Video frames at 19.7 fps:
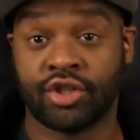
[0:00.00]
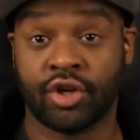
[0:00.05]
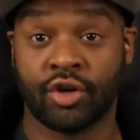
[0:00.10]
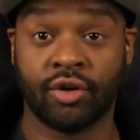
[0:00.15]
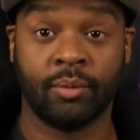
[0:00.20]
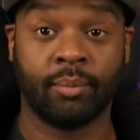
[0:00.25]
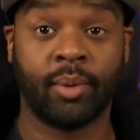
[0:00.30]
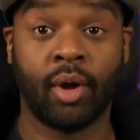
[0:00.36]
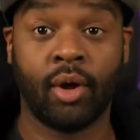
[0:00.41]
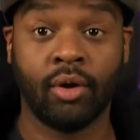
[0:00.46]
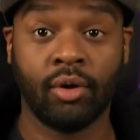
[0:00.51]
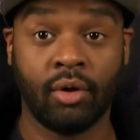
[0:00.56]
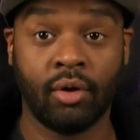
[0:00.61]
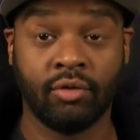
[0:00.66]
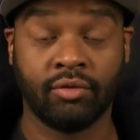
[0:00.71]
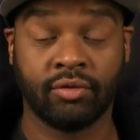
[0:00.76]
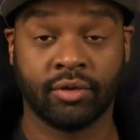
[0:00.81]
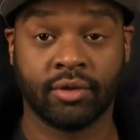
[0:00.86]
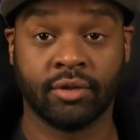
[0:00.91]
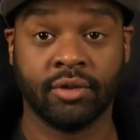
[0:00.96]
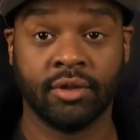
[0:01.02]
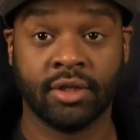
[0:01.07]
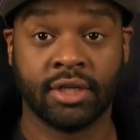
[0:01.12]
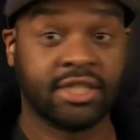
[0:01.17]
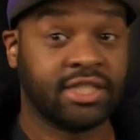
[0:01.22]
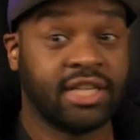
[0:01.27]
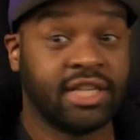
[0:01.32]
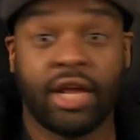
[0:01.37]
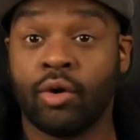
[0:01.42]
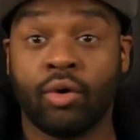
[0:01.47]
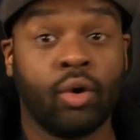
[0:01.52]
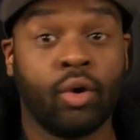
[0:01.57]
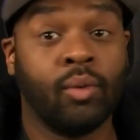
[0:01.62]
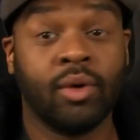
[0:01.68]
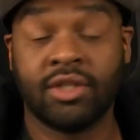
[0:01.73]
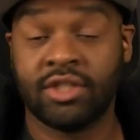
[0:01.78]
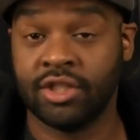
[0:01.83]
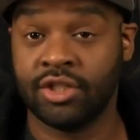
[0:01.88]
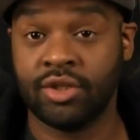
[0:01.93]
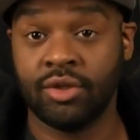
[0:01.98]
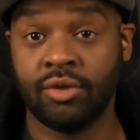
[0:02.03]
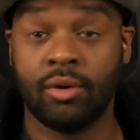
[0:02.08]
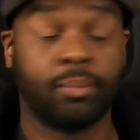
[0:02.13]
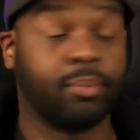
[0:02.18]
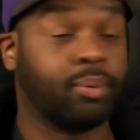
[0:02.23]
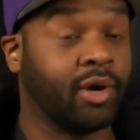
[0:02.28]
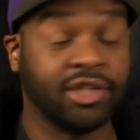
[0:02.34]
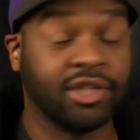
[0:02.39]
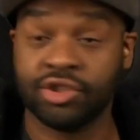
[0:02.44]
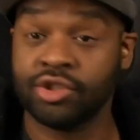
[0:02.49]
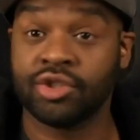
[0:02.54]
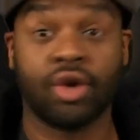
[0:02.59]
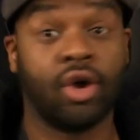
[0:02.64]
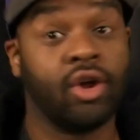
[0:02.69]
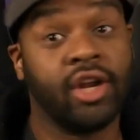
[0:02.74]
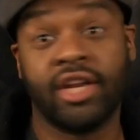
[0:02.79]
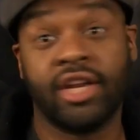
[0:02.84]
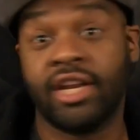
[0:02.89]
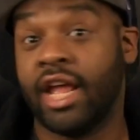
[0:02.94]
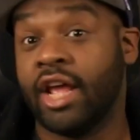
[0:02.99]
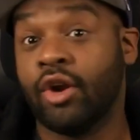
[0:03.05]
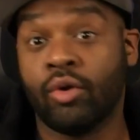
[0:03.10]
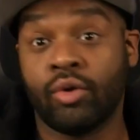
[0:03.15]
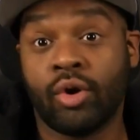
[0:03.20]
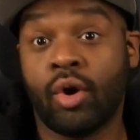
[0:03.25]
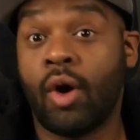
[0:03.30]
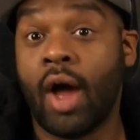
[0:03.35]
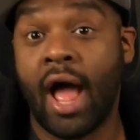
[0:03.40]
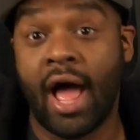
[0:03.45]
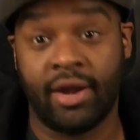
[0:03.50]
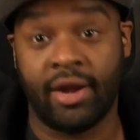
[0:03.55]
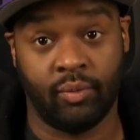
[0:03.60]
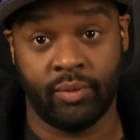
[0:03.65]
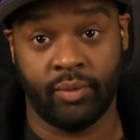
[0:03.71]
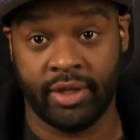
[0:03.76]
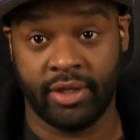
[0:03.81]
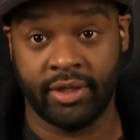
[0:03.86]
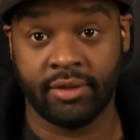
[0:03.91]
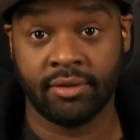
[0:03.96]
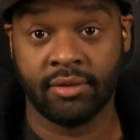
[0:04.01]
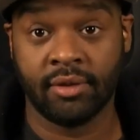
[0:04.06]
to turn the ball over because they don't know what to do. The pressure's on and they don't know how to win.